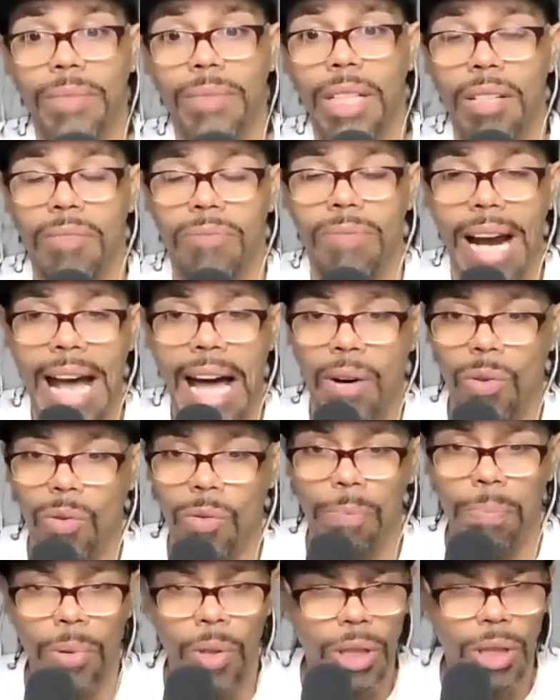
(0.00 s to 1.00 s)

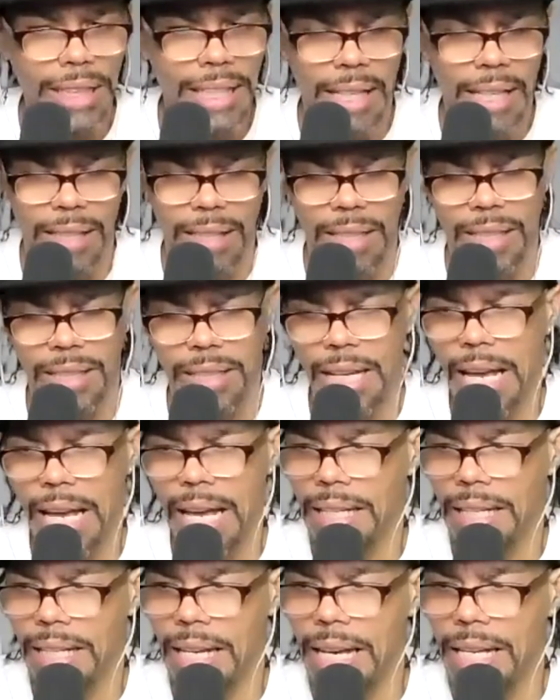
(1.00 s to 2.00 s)
around bullying
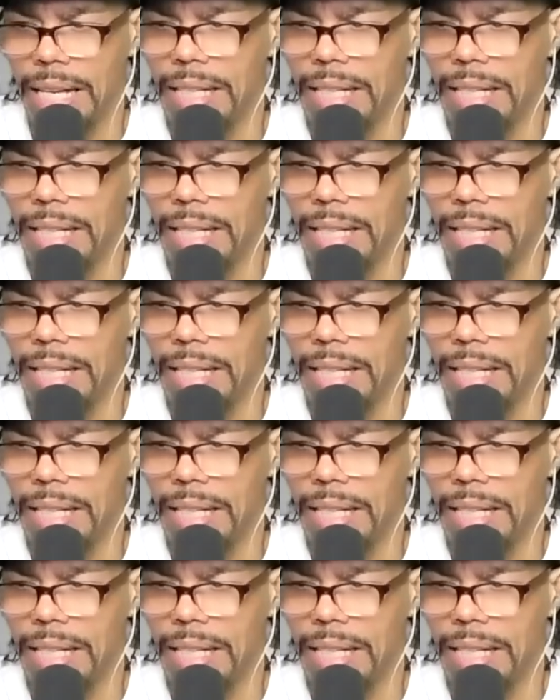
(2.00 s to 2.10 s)
and